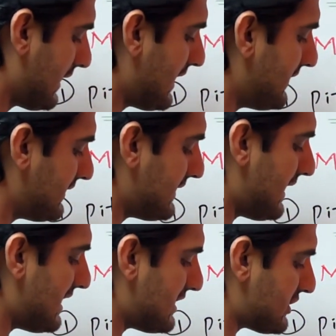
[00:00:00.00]

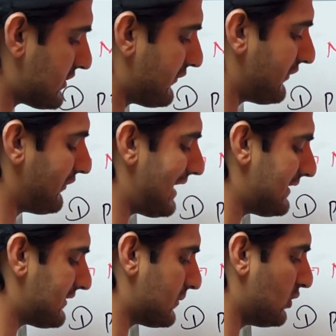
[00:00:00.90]
ACTH, follic
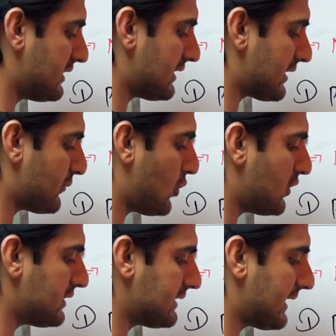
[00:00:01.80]
stimulating
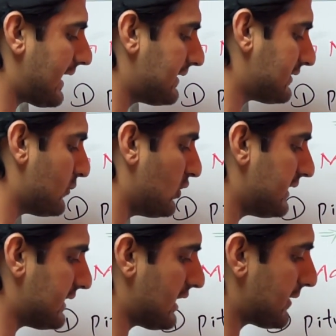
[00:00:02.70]
hormone, thyroid
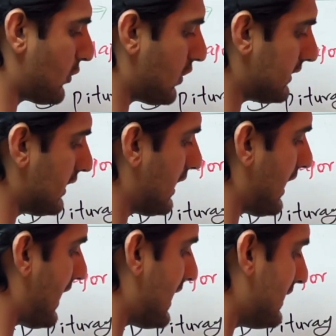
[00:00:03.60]
stimulating hormone,
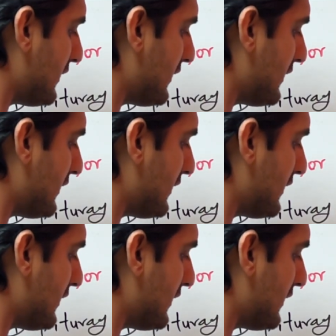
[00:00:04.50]
and